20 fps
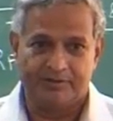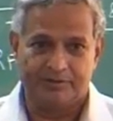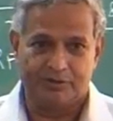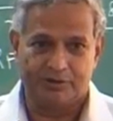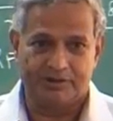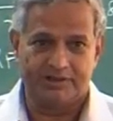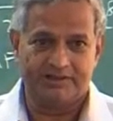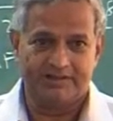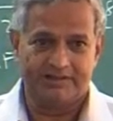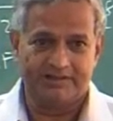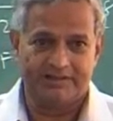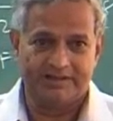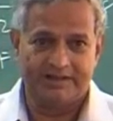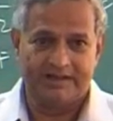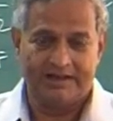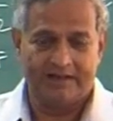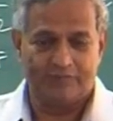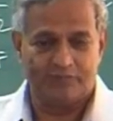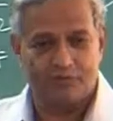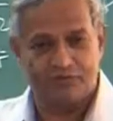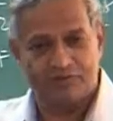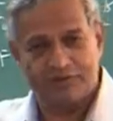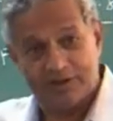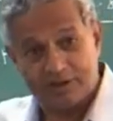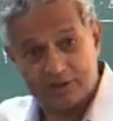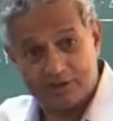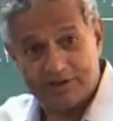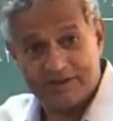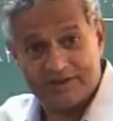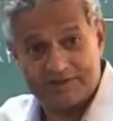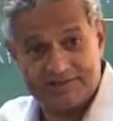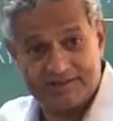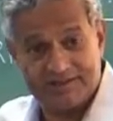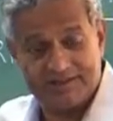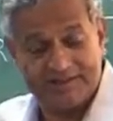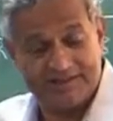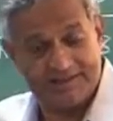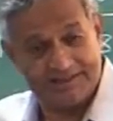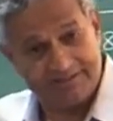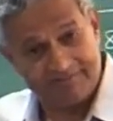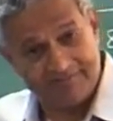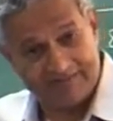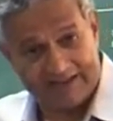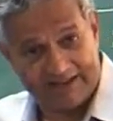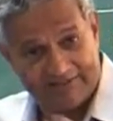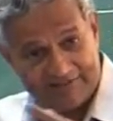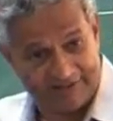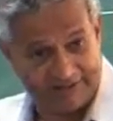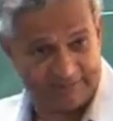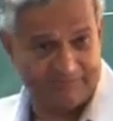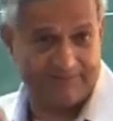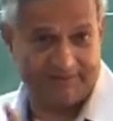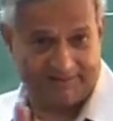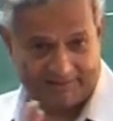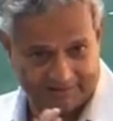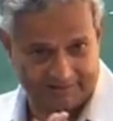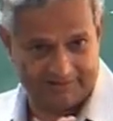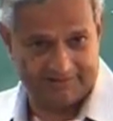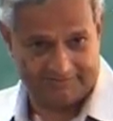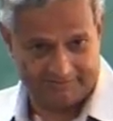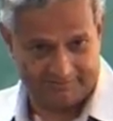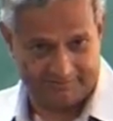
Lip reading: Okay. Of course, aeroelastically it will have an effect,